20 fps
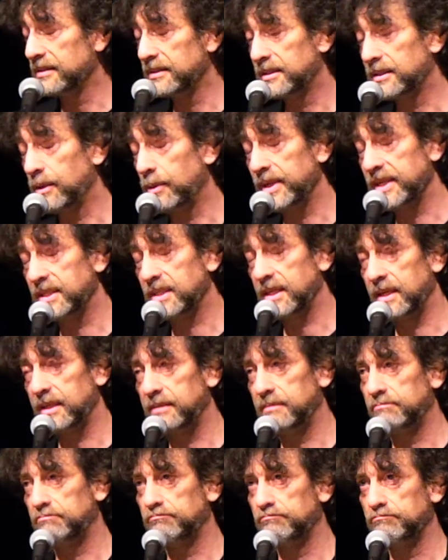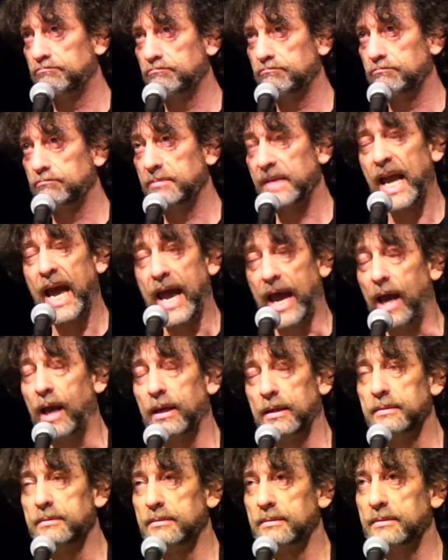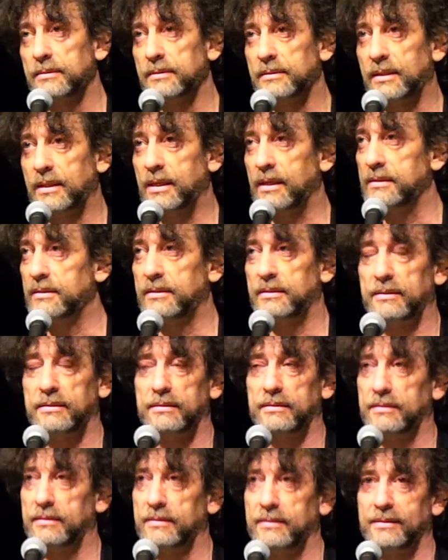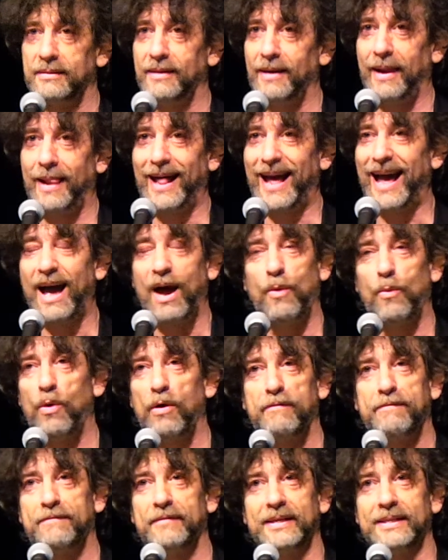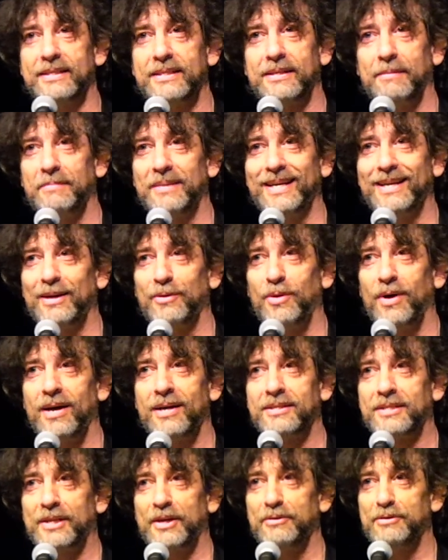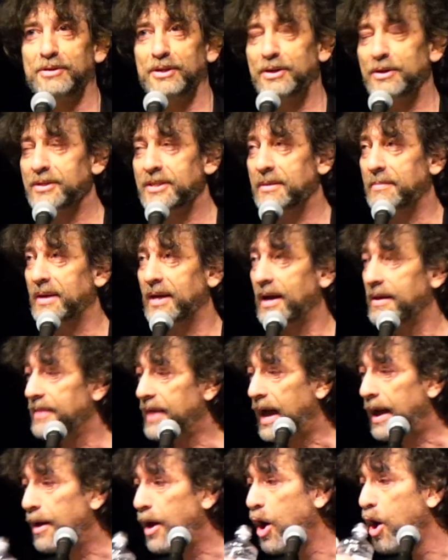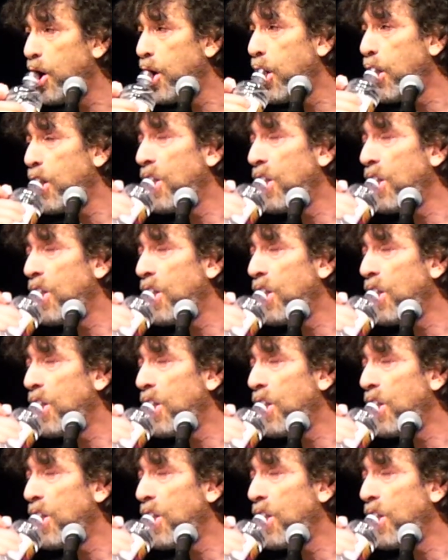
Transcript: So I said, yeah, because how often is somebody going to ask you to do something like that?